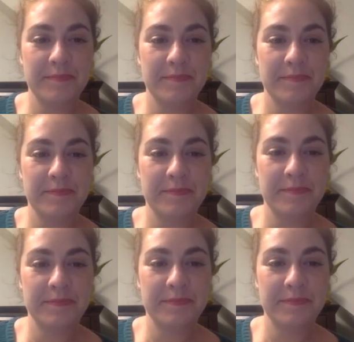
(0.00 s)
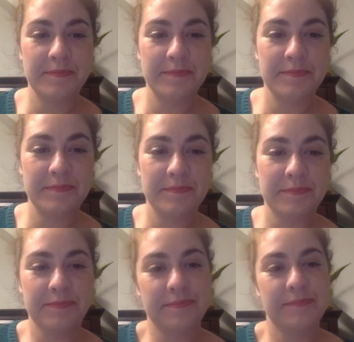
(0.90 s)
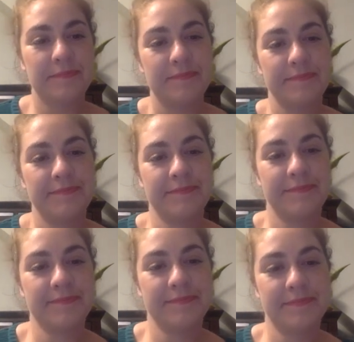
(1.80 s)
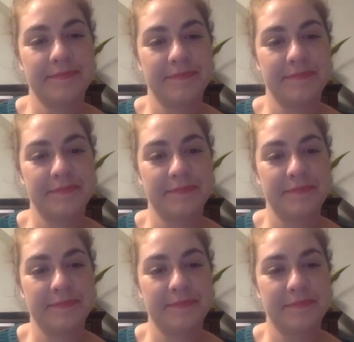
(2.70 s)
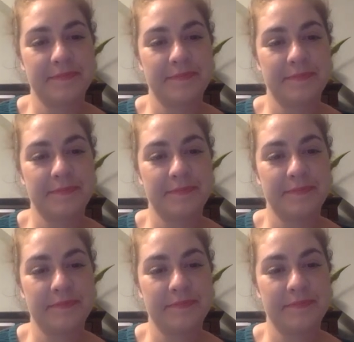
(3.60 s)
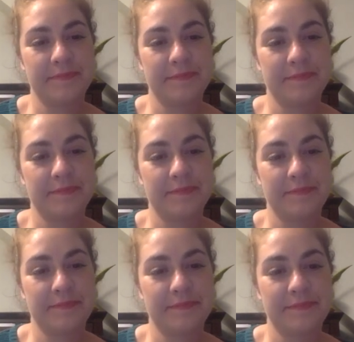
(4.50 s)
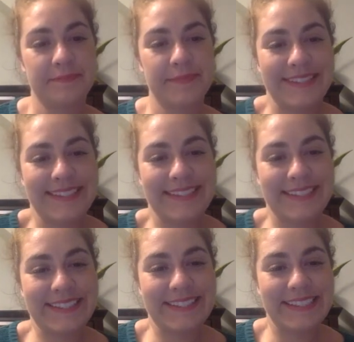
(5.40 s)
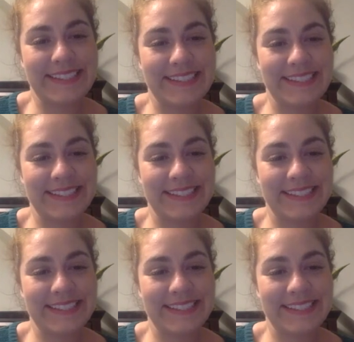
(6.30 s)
The person shown says nothing.